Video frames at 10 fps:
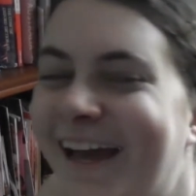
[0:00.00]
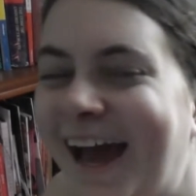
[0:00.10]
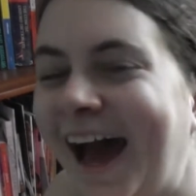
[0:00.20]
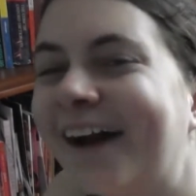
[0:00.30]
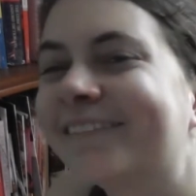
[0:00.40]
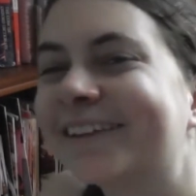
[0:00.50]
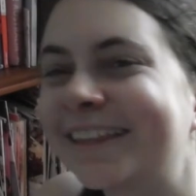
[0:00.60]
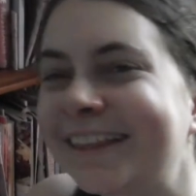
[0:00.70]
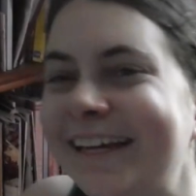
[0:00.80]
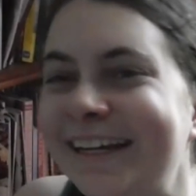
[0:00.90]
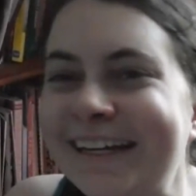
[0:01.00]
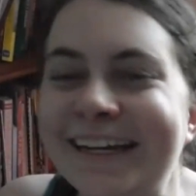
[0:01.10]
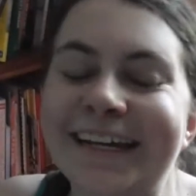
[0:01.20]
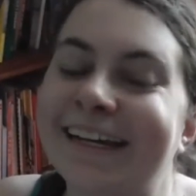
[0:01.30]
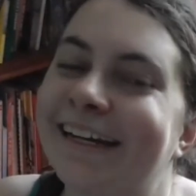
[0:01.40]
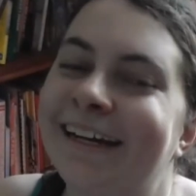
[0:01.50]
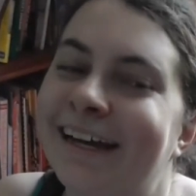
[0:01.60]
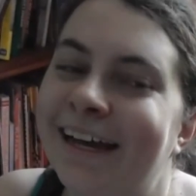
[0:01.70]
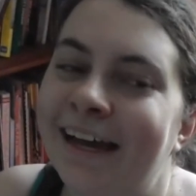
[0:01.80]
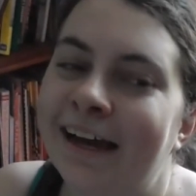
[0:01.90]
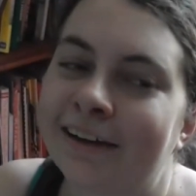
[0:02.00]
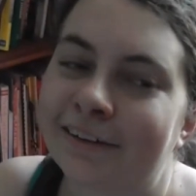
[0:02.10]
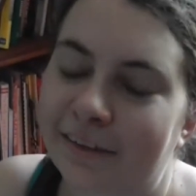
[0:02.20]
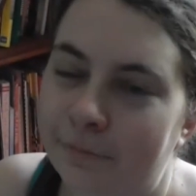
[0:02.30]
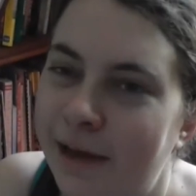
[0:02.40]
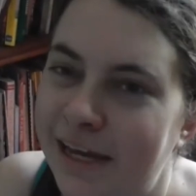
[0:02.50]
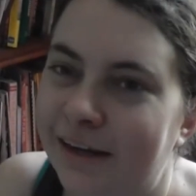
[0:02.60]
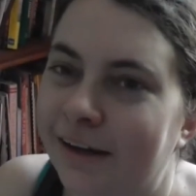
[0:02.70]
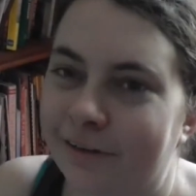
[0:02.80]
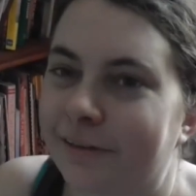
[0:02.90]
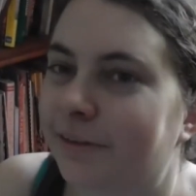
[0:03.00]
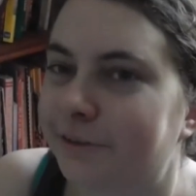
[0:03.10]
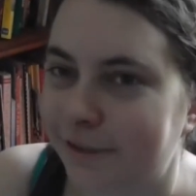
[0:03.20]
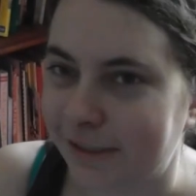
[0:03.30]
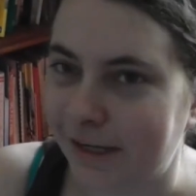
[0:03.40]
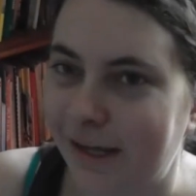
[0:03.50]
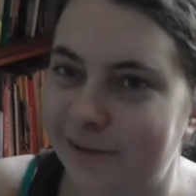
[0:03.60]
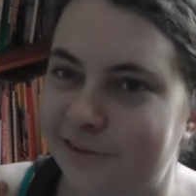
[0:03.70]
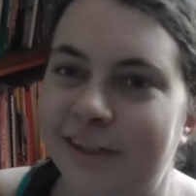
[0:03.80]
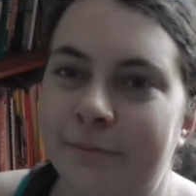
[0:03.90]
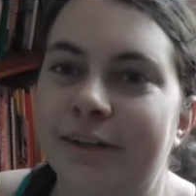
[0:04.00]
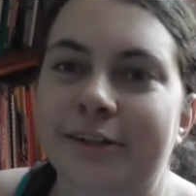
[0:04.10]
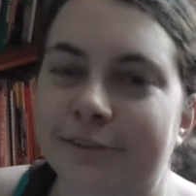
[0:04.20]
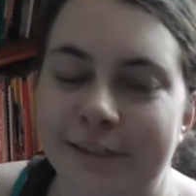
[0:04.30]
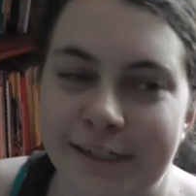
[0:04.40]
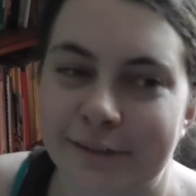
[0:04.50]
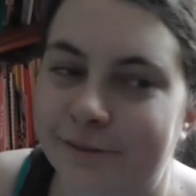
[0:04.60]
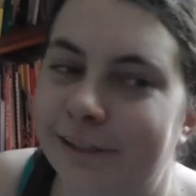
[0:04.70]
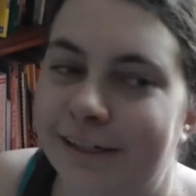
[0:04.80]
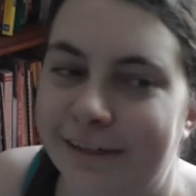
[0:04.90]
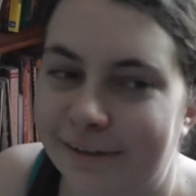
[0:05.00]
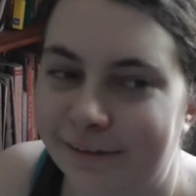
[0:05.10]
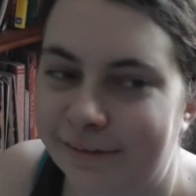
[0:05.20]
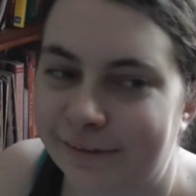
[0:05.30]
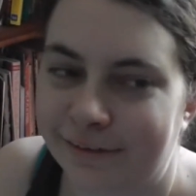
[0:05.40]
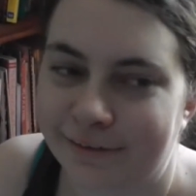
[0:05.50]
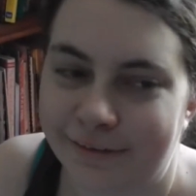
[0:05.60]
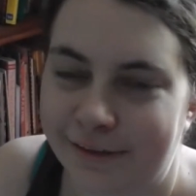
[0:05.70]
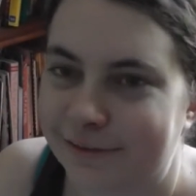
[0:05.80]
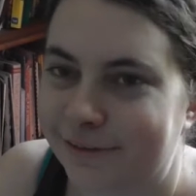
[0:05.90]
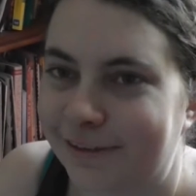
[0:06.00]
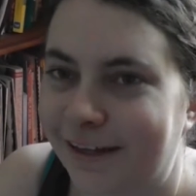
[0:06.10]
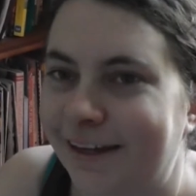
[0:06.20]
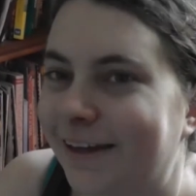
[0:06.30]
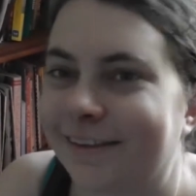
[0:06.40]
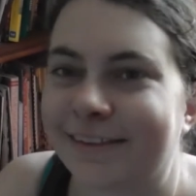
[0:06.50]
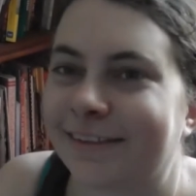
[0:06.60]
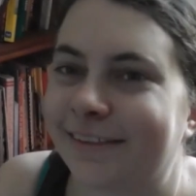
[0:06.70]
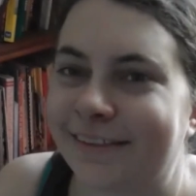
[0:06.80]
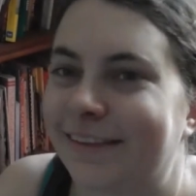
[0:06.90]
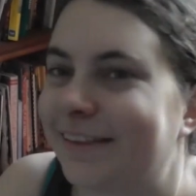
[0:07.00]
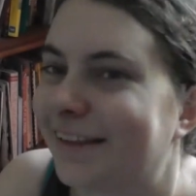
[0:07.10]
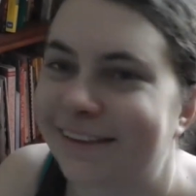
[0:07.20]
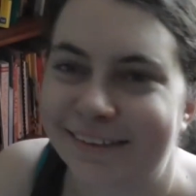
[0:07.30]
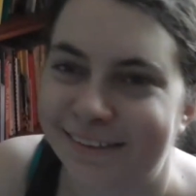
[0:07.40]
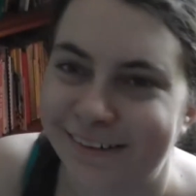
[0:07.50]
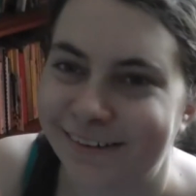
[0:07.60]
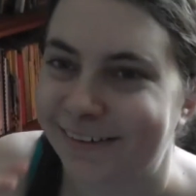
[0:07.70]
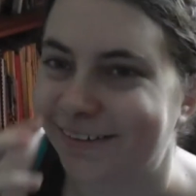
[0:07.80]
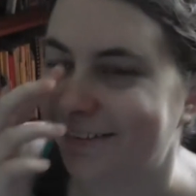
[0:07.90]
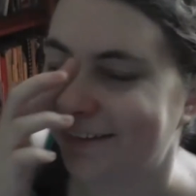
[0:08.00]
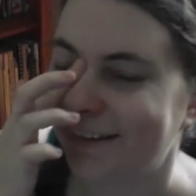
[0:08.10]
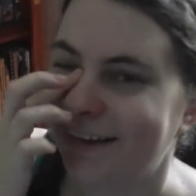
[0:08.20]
I was thinking, because his main colour is green, I like drawing him in green. Green is essentially, I guess, is his colour,